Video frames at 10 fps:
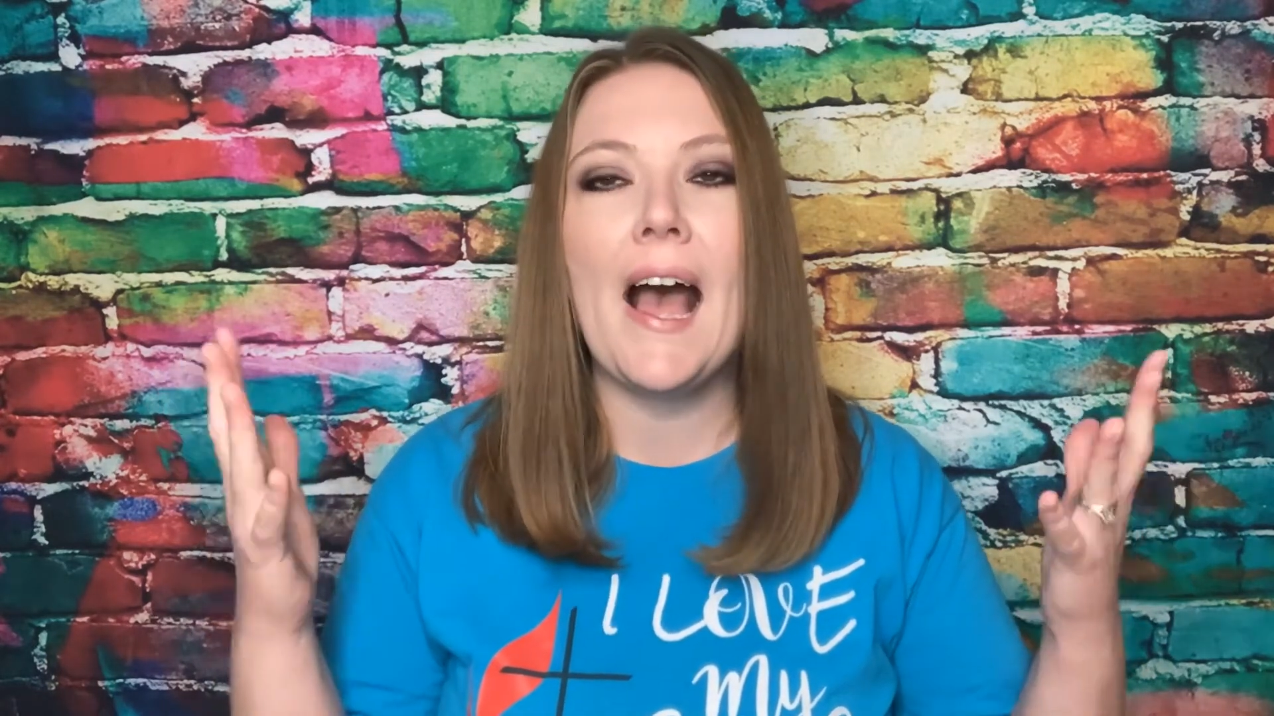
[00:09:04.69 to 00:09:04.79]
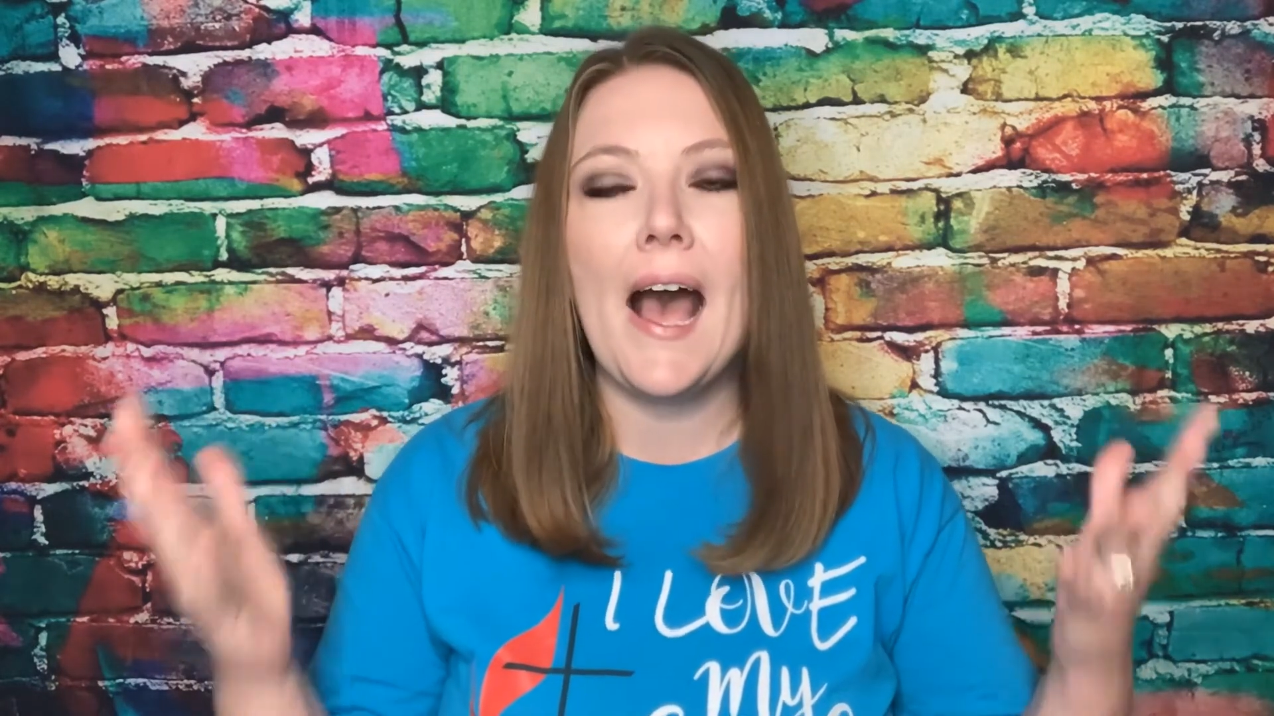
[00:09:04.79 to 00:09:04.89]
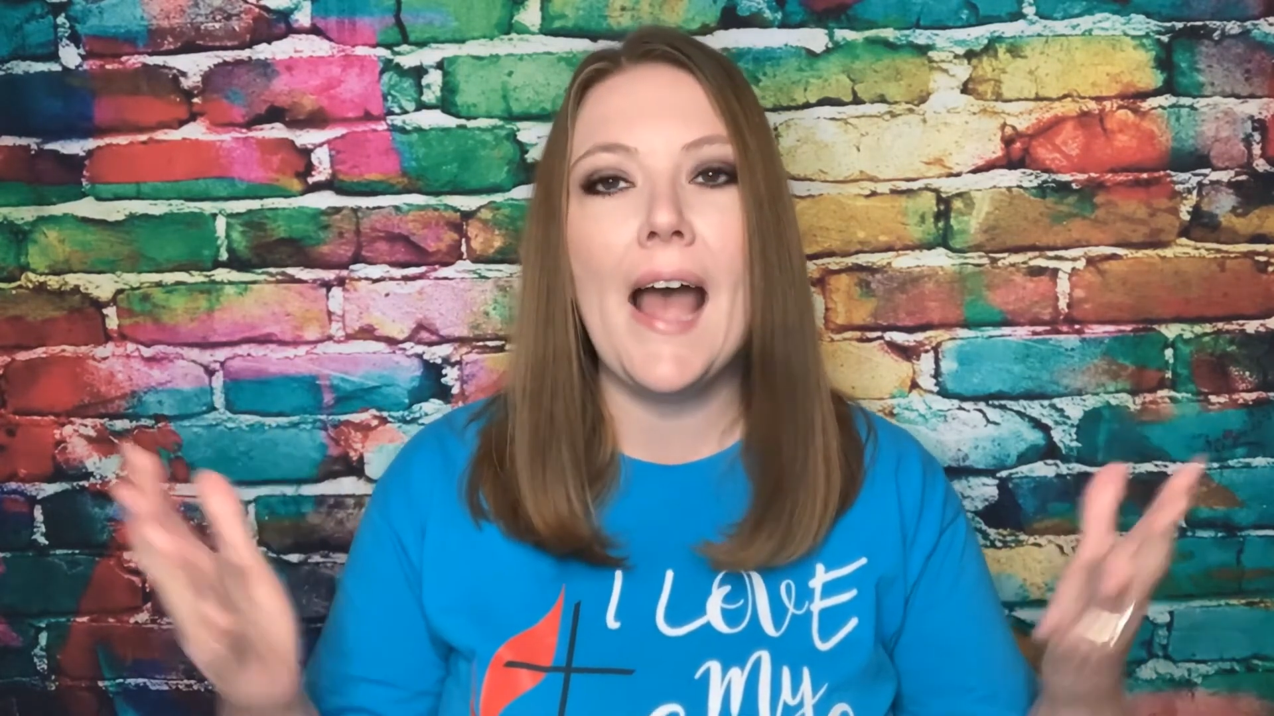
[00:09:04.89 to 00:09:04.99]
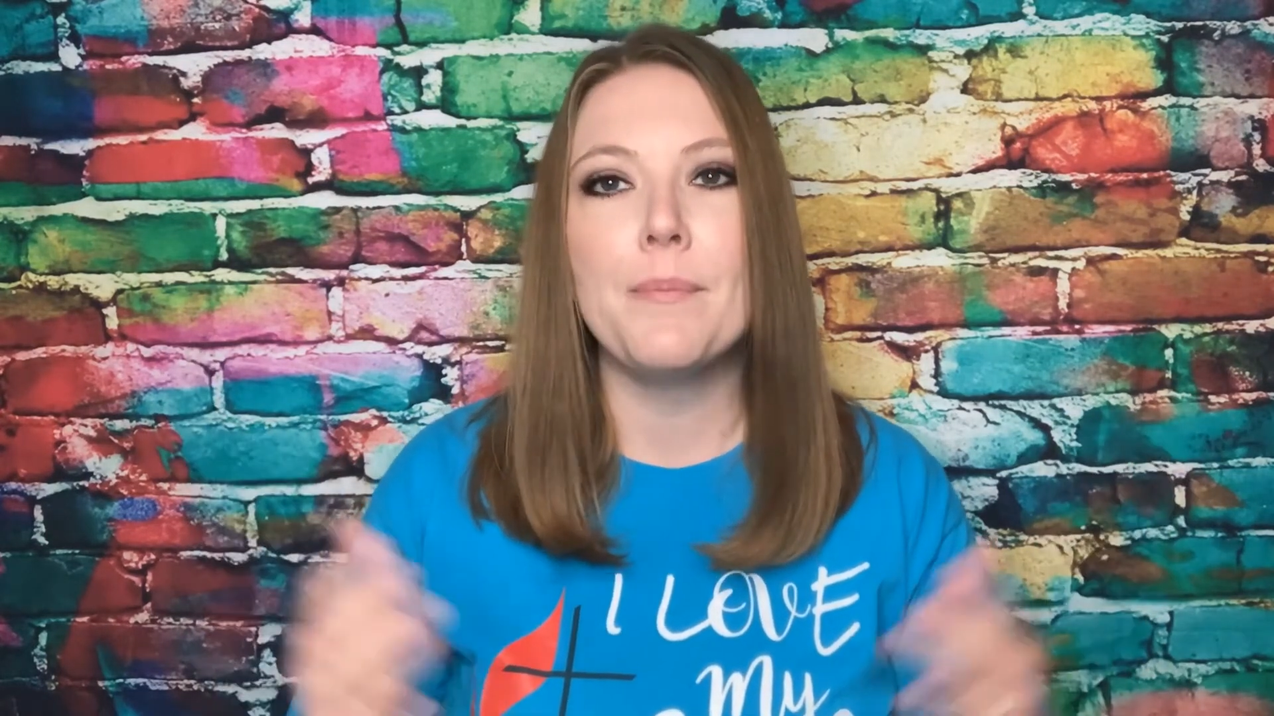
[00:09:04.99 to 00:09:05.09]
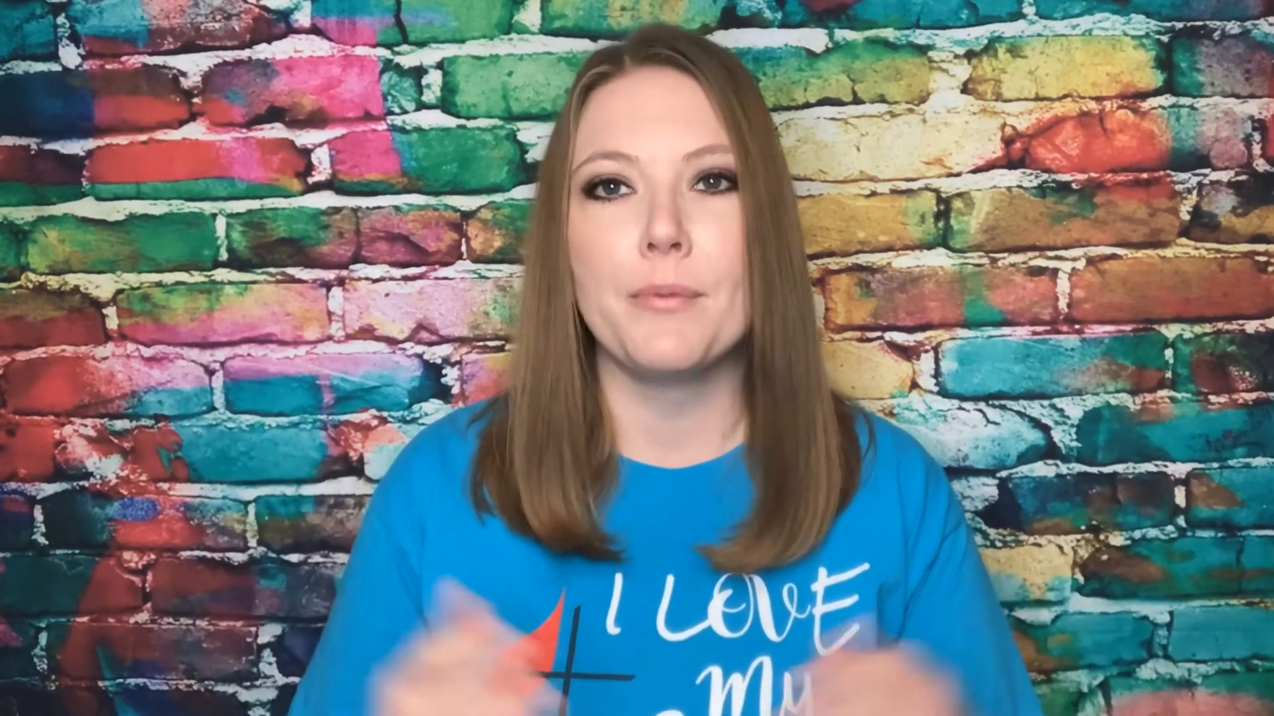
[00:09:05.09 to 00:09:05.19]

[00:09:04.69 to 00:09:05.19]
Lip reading: high